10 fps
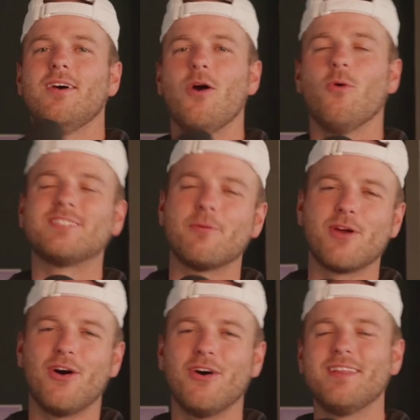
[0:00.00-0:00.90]
What's up,
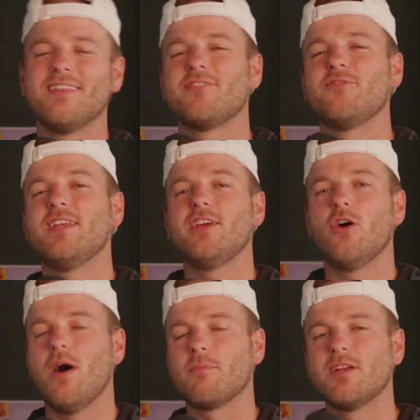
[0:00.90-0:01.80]
y'all? In this video,
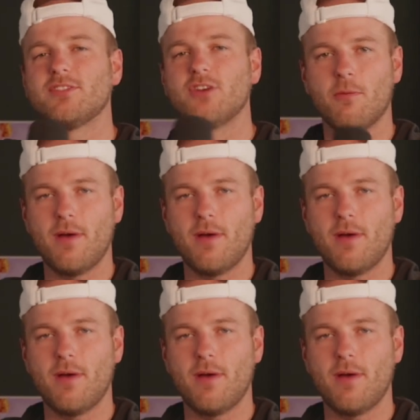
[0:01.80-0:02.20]
I'm going to talk about